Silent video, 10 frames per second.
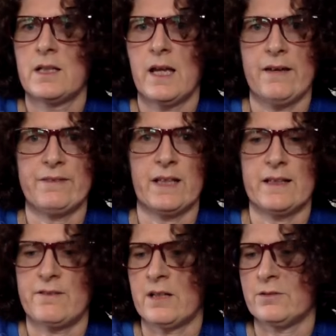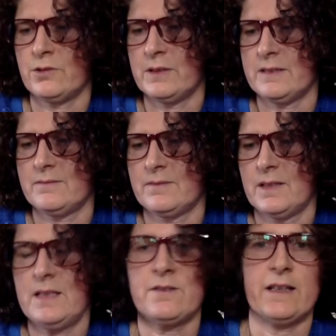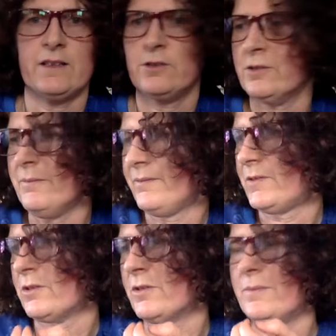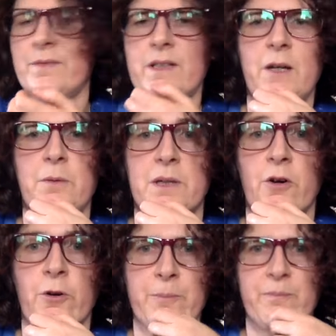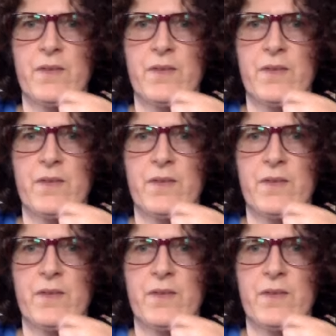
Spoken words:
haven't got around to it. It's ready though, so it will go.